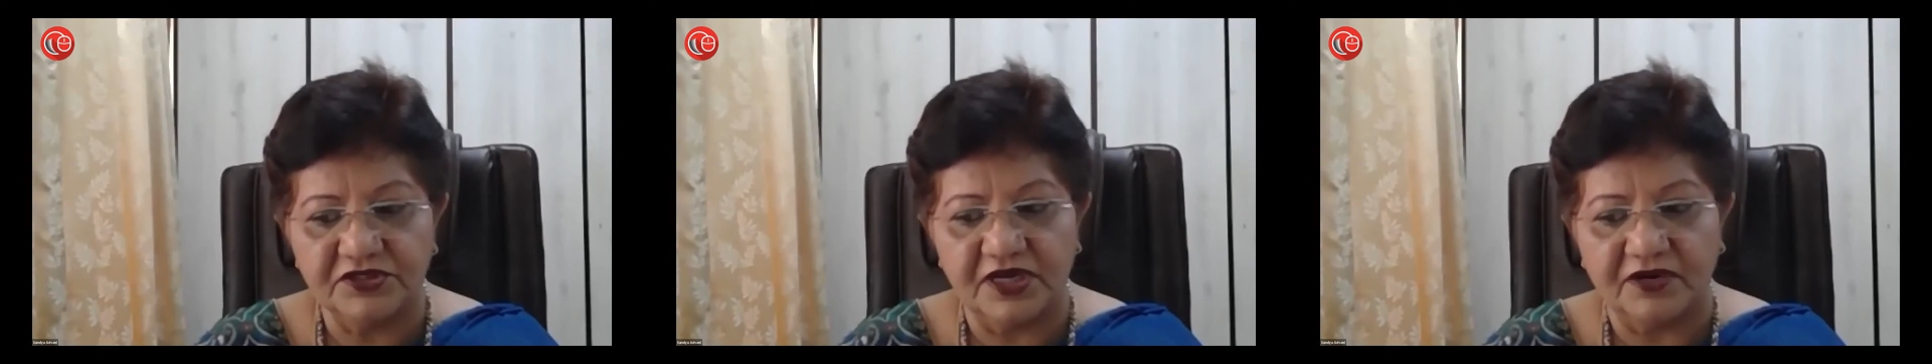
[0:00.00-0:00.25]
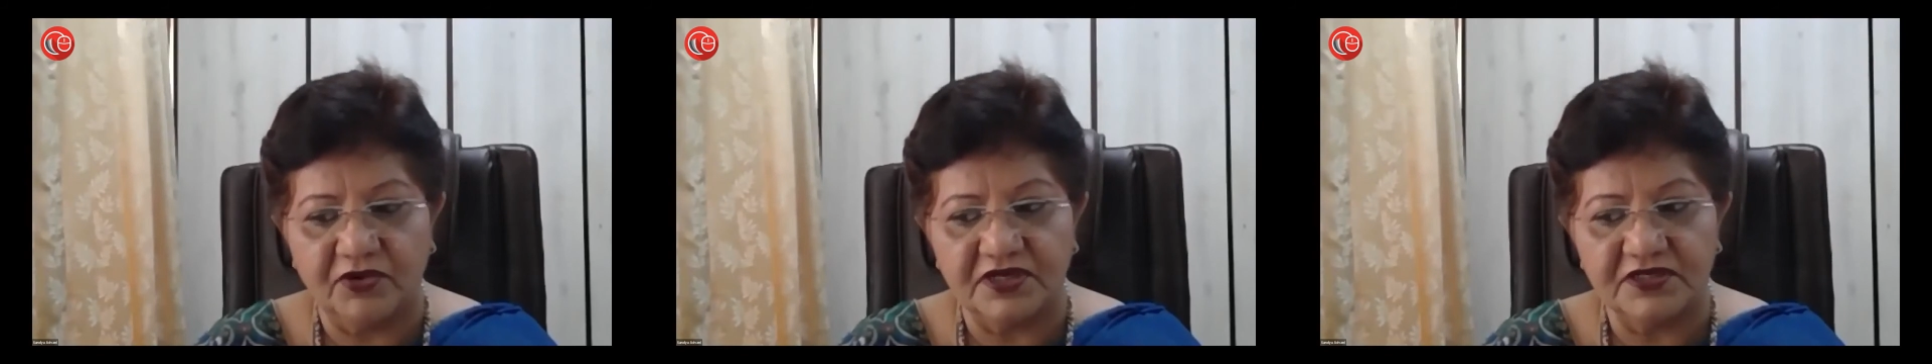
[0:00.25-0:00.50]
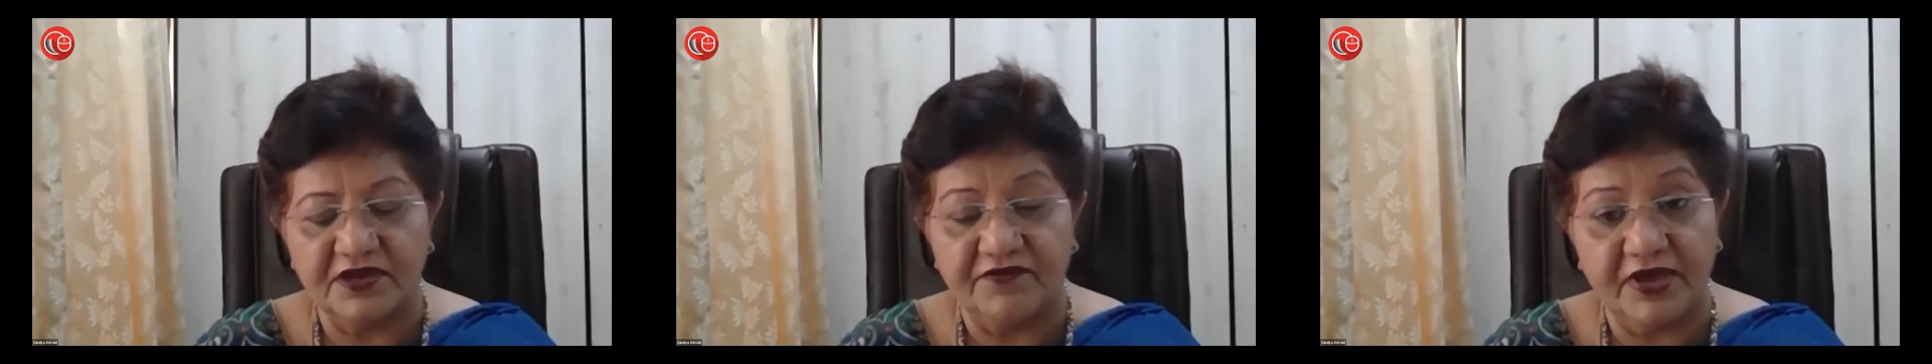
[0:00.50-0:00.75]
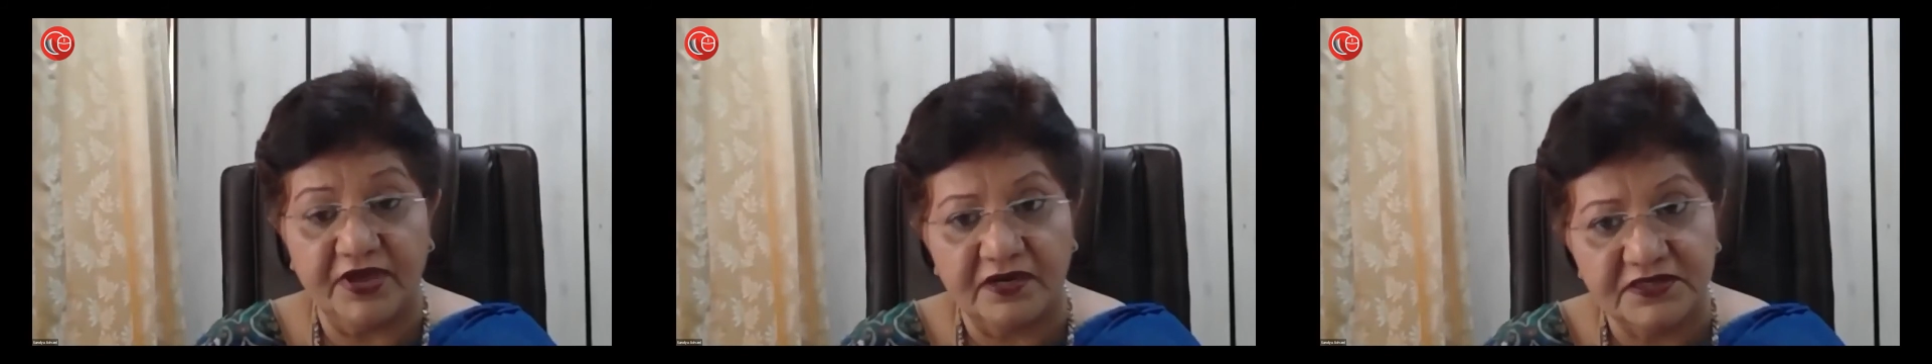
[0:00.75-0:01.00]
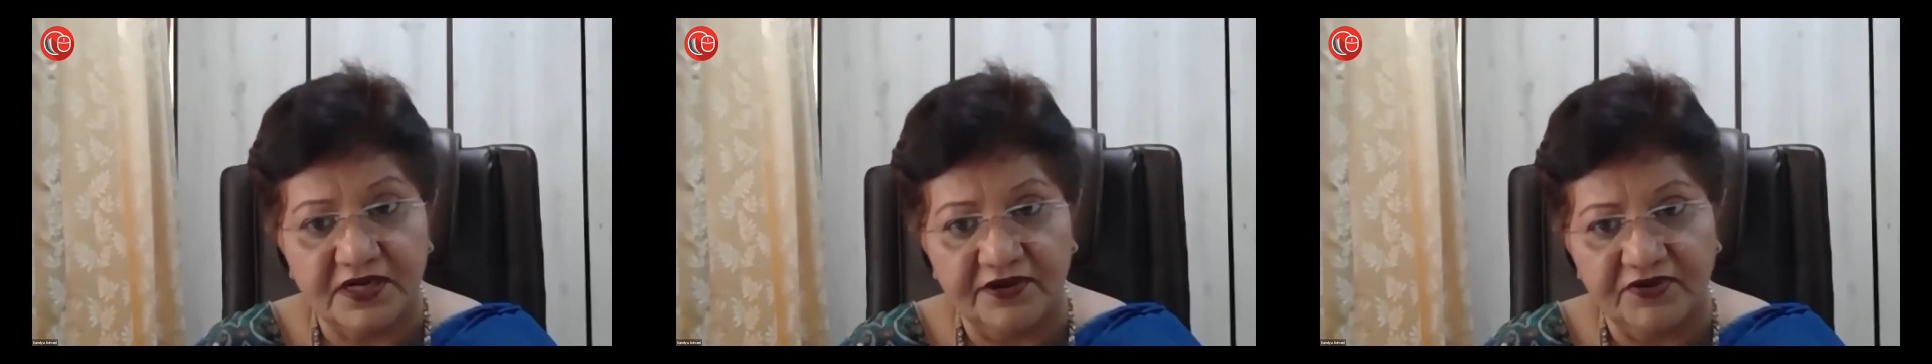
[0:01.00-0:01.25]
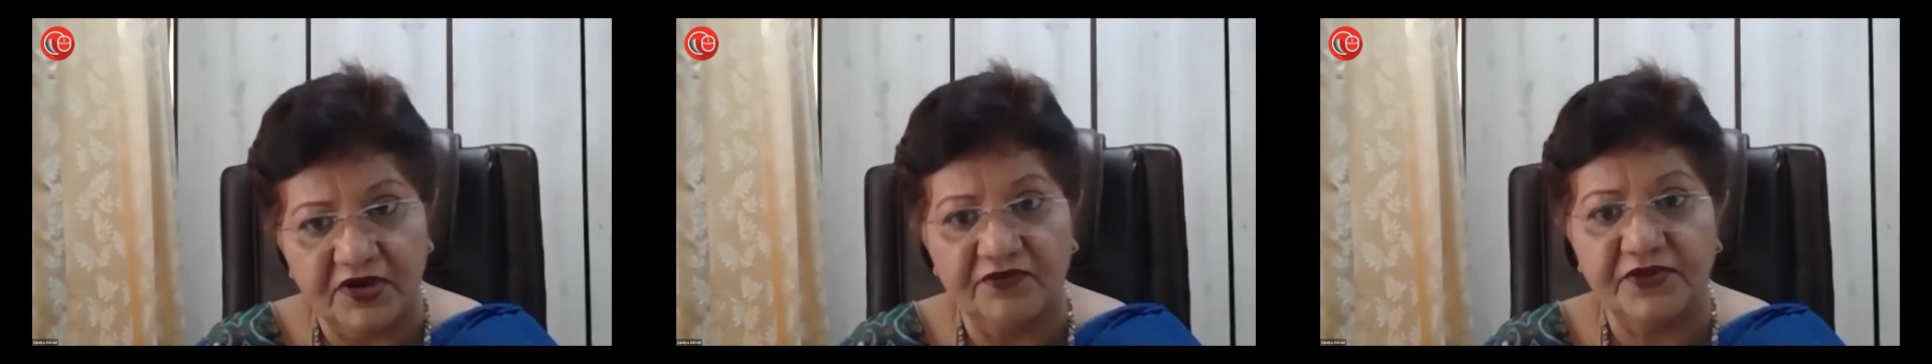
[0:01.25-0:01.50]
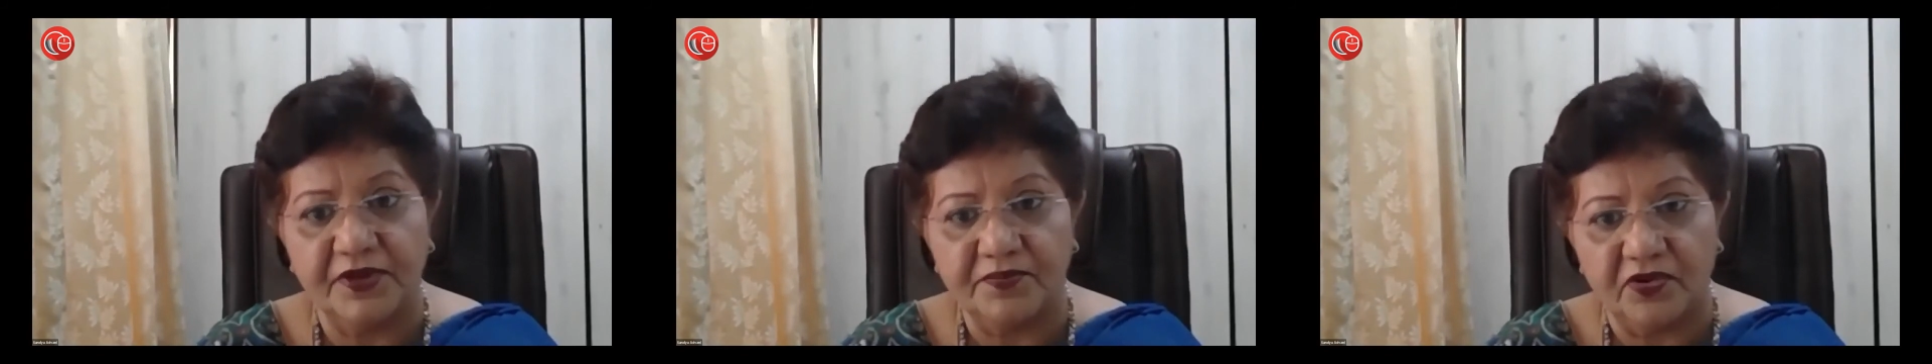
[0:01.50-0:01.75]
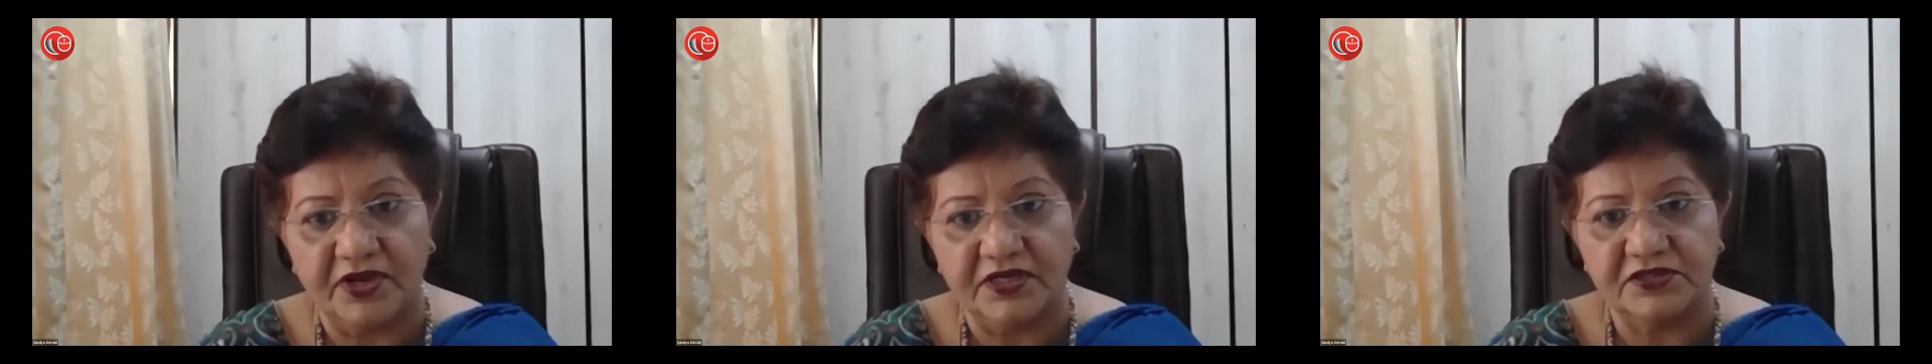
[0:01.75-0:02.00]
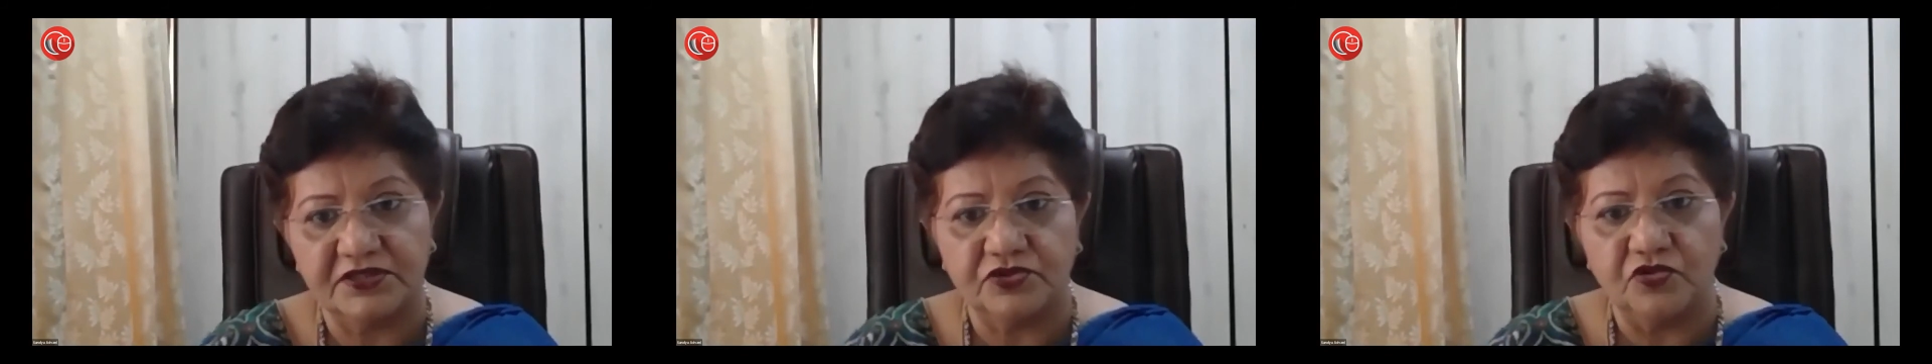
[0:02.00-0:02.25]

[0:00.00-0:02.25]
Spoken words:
check what is the awareness level of employees.